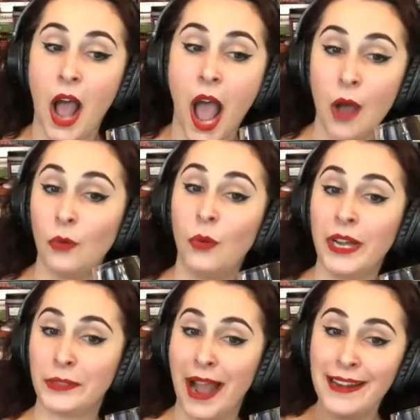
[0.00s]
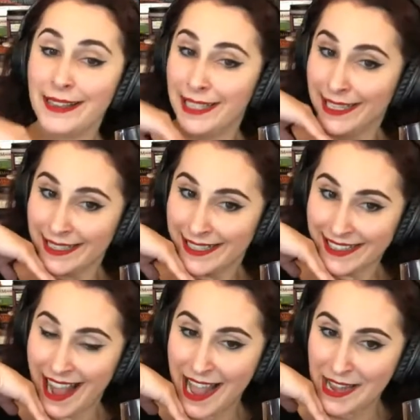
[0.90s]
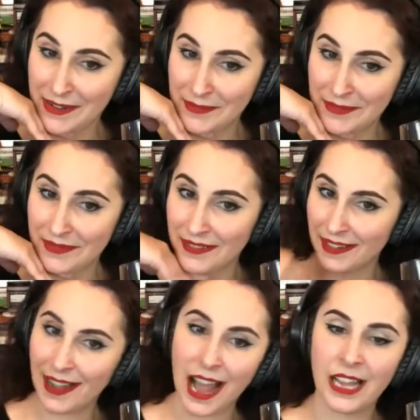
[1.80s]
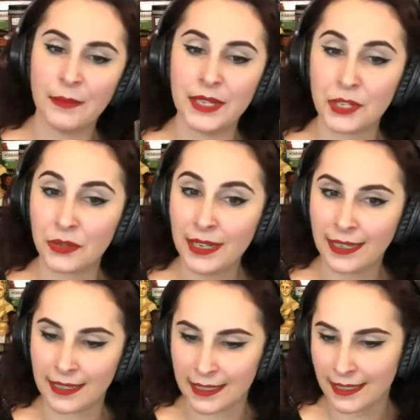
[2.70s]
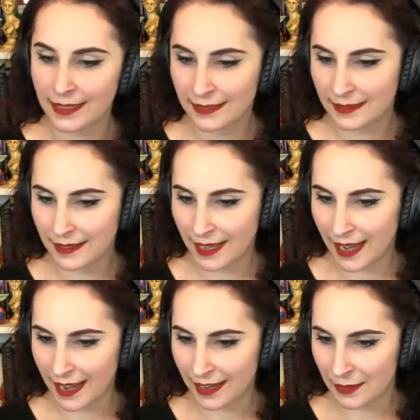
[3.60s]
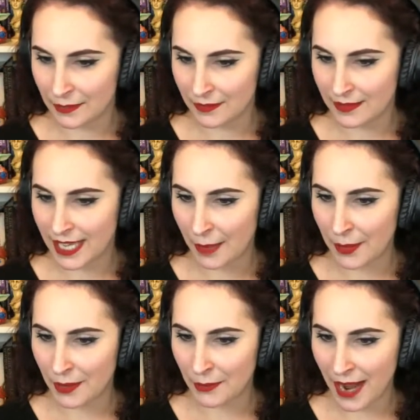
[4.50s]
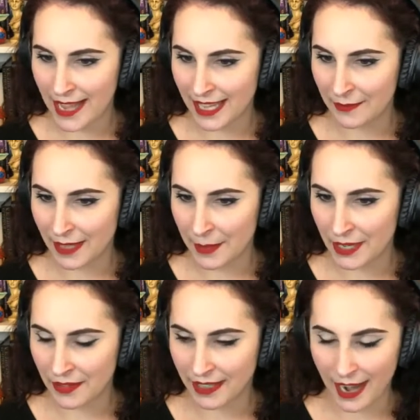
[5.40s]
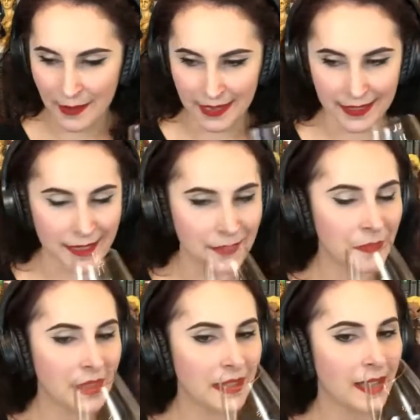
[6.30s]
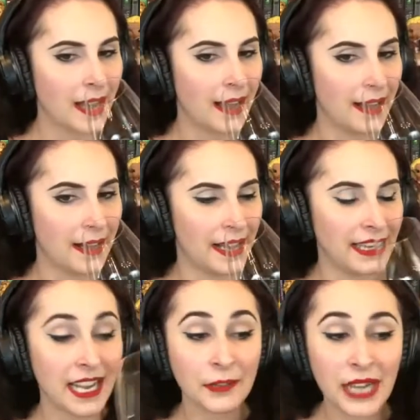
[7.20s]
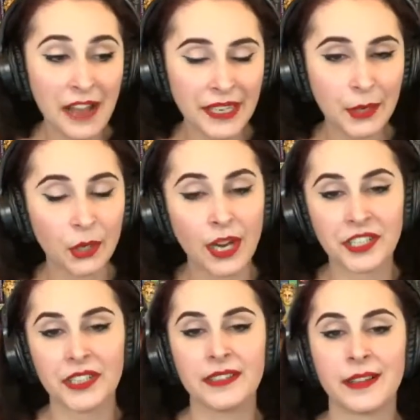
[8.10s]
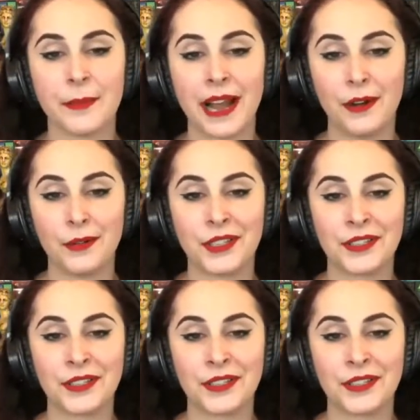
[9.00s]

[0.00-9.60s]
What wine is this? I am intrigued. Tell me what wine. Let me know in the comments. Did anyone have any more questions about